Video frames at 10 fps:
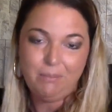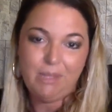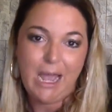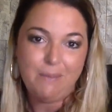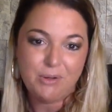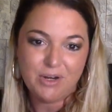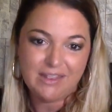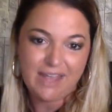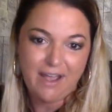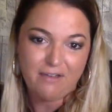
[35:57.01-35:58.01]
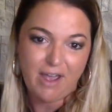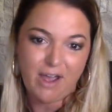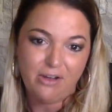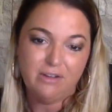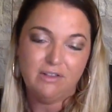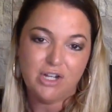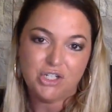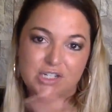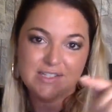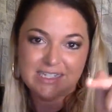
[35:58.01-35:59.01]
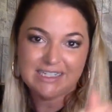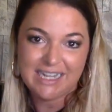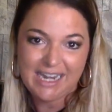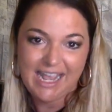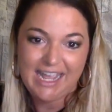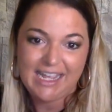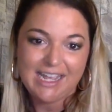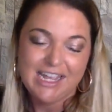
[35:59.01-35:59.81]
Be Happy or Get the F Out launches today.